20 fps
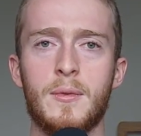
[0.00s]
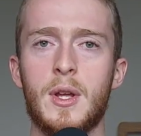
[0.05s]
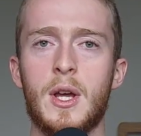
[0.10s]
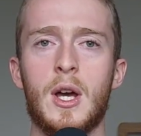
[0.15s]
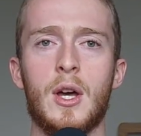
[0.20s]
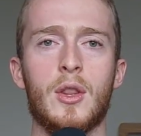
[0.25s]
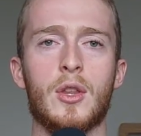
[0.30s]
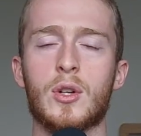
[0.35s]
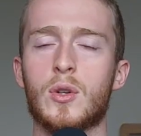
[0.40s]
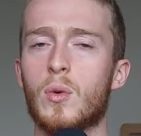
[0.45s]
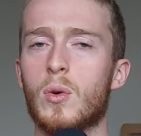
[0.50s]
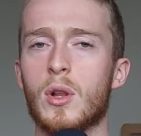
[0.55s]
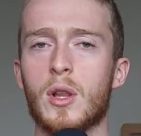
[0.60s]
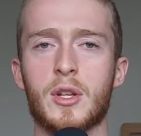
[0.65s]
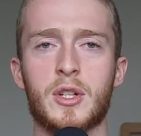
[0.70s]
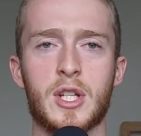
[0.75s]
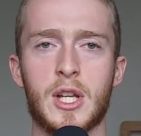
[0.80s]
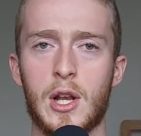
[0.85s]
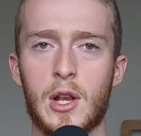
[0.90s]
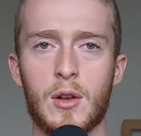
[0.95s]
the
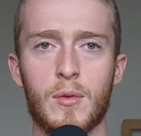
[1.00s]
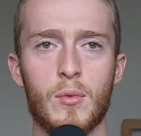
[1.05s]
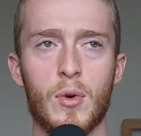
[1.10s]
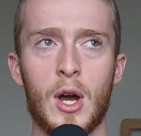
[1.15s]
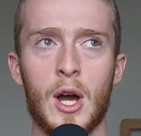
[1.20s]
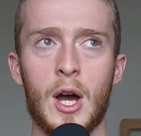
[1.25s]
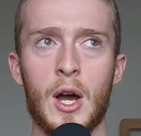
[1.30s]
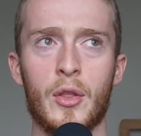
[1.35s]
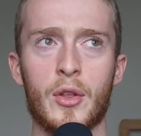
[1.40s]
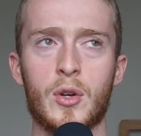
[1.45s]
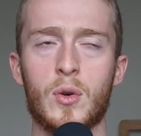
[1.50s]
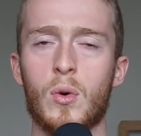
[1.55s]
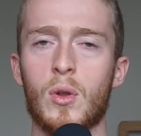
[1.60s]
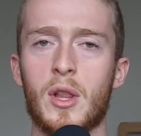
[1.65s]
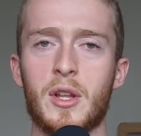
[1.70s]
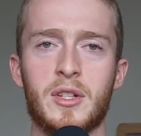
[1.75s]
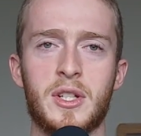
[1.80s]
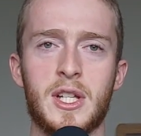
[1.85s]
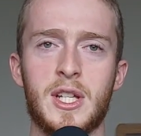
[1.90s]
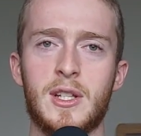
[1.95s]

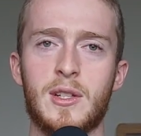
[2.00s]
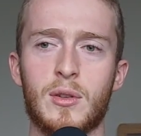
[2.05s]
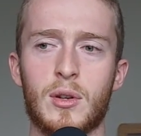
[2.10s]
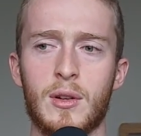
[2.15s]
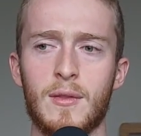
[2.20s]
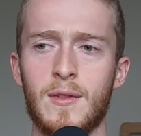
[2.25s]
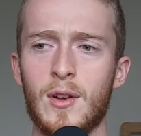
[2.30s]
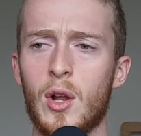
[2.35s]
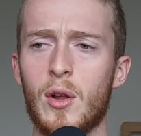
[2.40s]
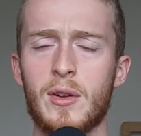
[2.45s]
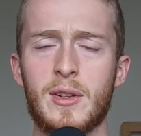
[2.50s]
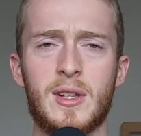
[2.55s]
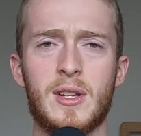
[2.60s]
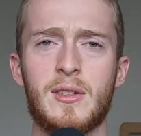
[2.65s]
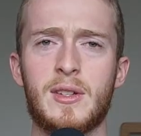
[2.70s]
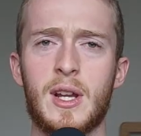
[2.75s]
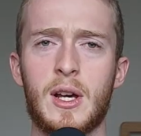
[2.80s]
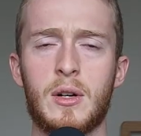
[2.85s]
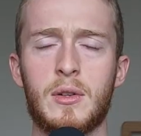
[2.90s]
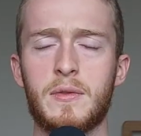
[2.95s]
quality sort of lost itself.